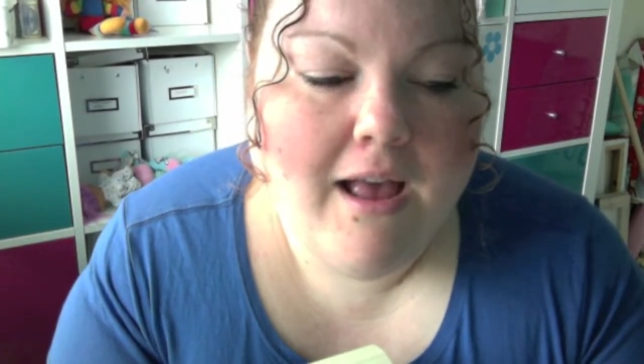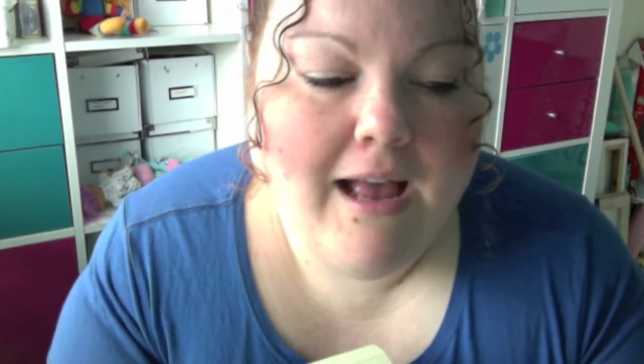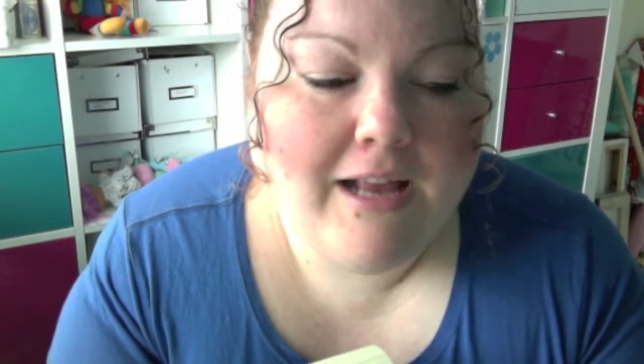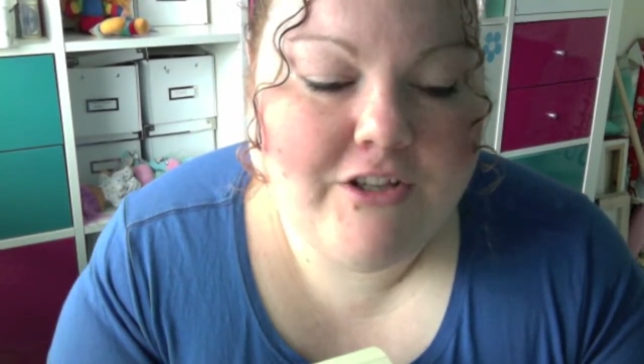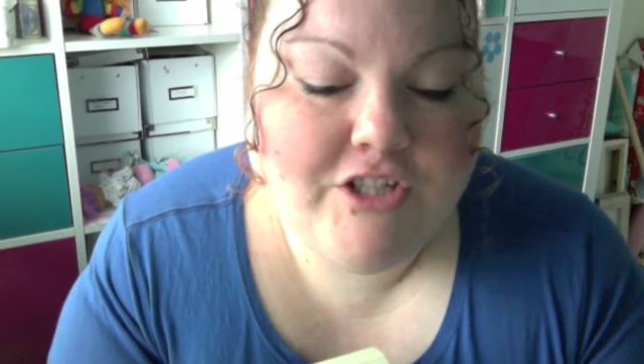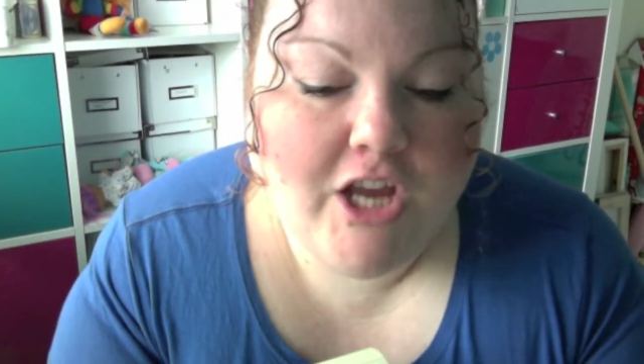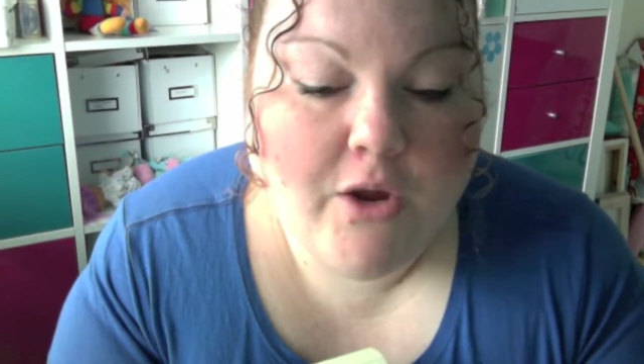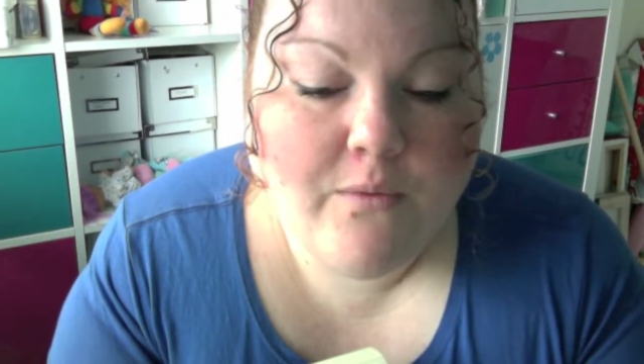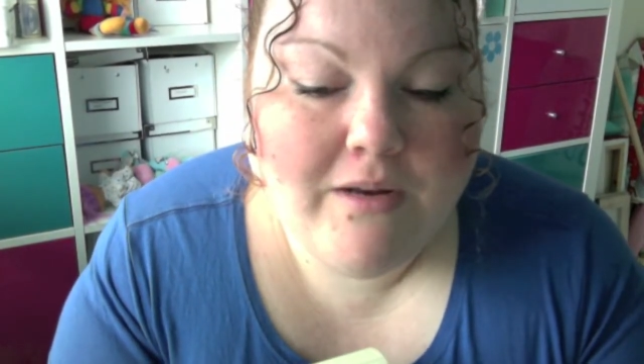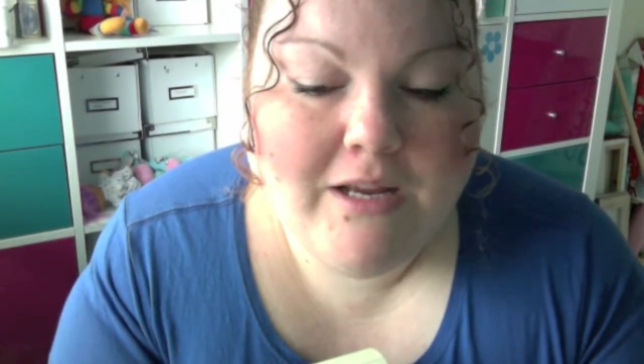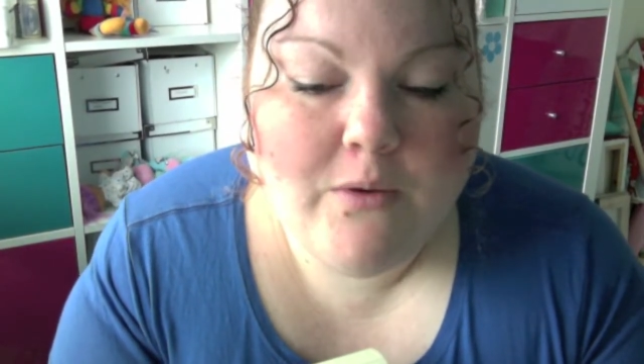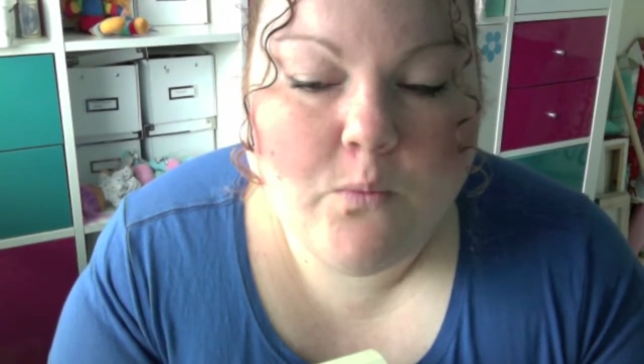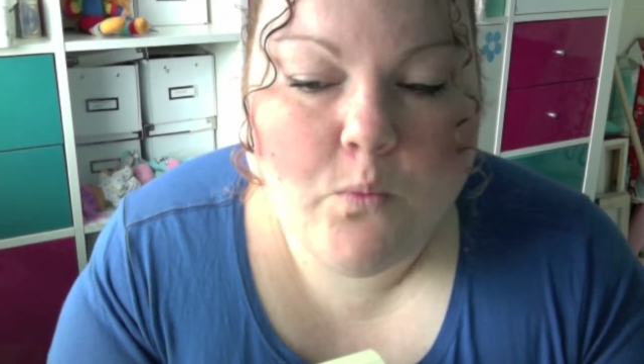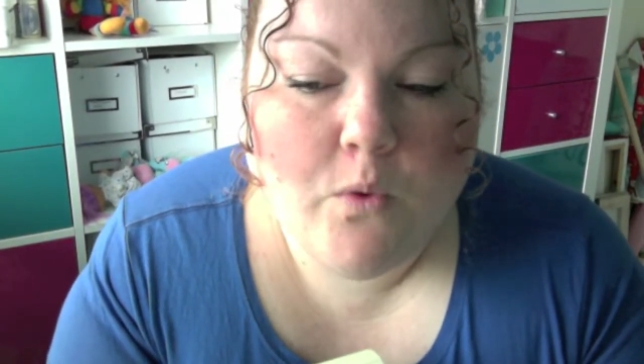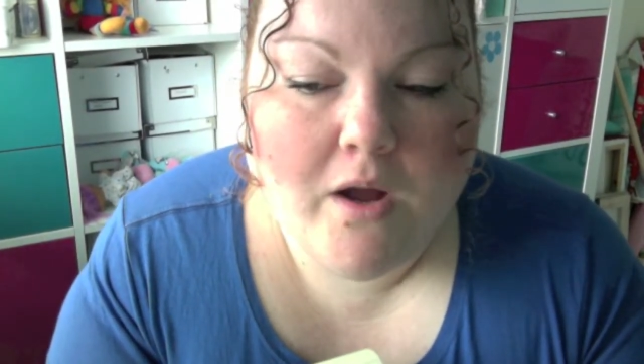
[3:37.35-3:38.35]
and she
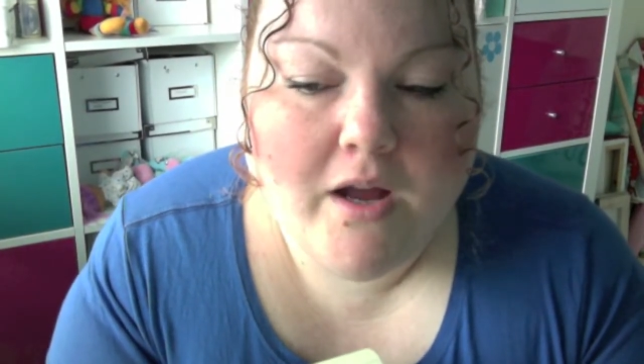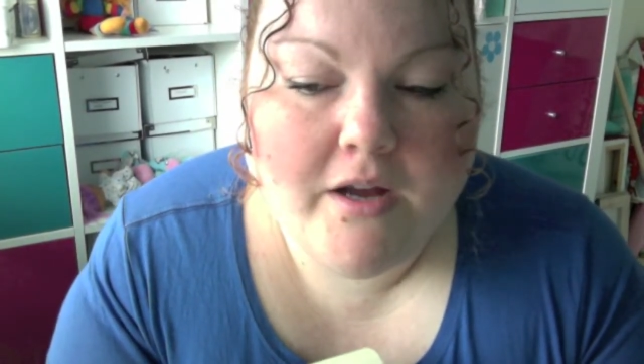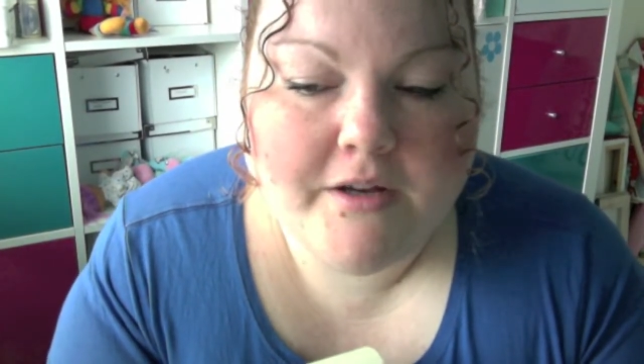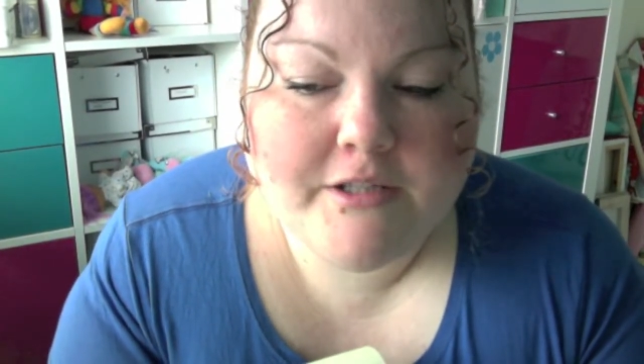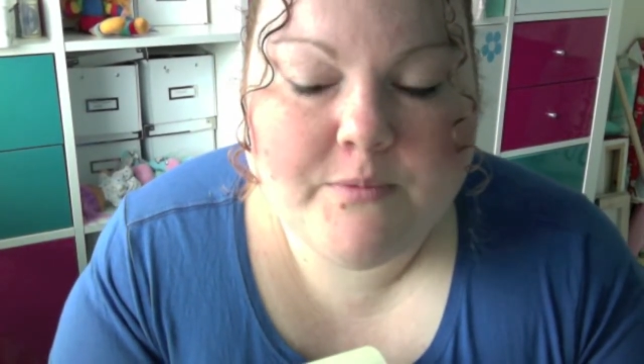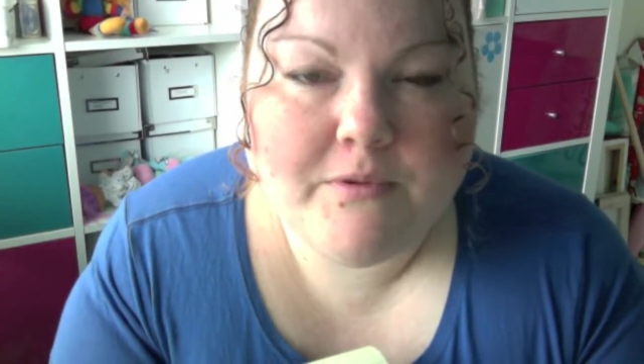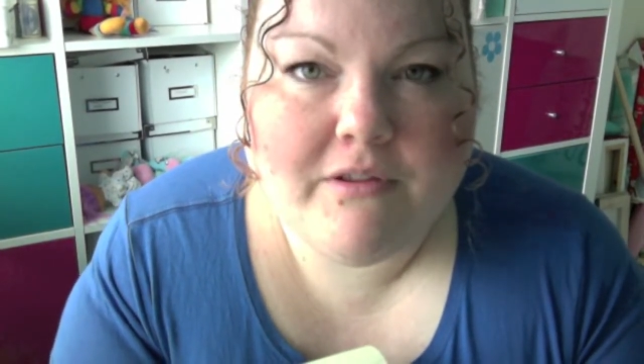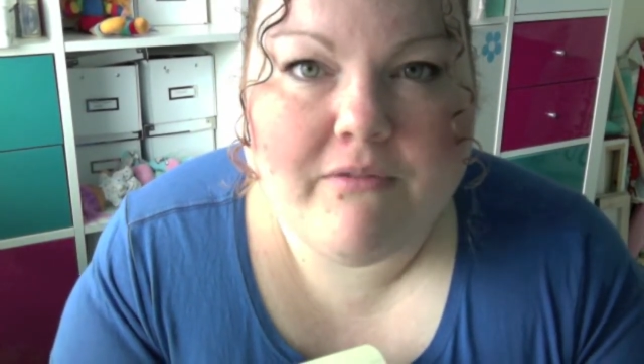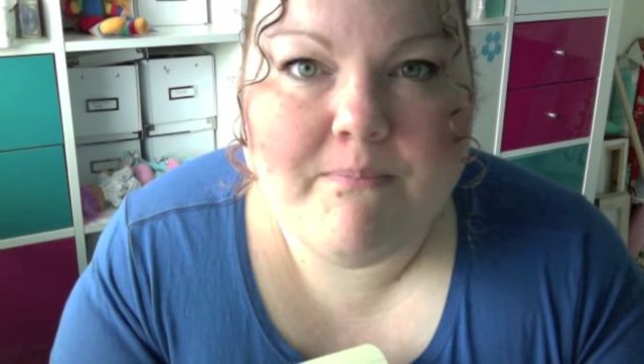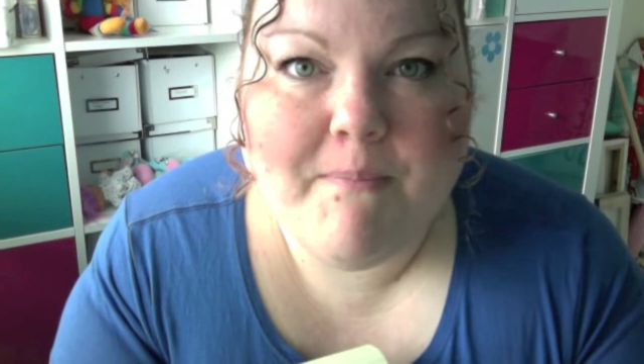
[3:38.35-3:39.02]
only works with the